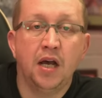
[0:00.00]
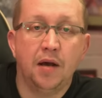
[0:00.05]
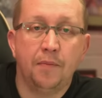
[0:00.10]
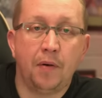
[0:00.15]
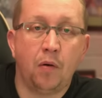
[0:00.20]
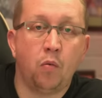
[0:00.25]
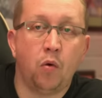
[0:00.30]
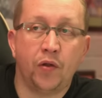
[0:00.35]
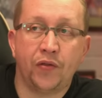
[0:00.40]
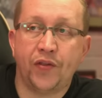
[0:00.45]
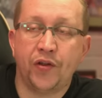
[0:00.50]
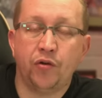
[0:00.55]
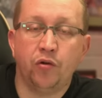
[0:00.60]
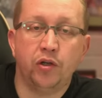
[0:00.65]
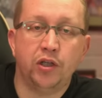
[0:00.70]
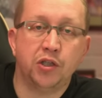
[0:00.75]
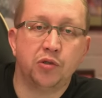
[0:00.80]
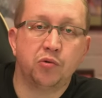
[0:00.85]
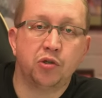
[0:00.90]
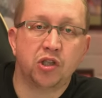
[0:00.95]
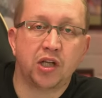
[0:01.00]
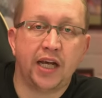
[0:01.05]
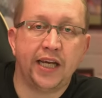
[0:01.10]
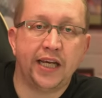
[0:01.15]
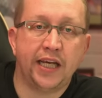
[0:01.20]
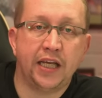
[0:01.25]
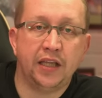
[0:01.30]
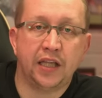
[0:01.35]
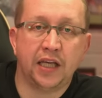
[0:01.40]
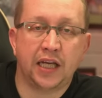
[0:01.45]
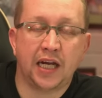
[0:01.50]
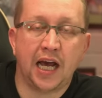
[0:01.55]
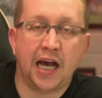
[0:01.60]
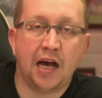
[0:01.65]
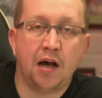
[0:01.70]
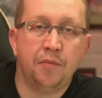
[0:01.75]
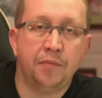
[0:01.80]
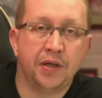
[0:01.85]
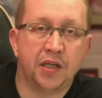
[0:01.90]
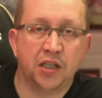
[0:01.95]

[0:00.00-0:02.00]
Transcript: about what the noise was like in the ground,